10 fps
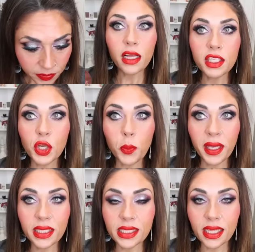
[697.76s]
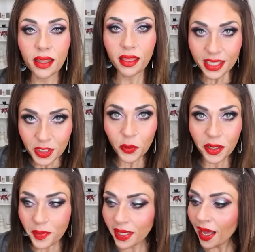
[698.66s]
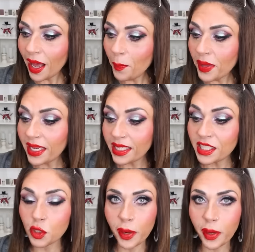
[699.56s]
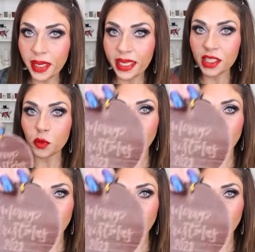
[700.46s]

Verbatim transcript: I also picked this ornament up. It is ceramic as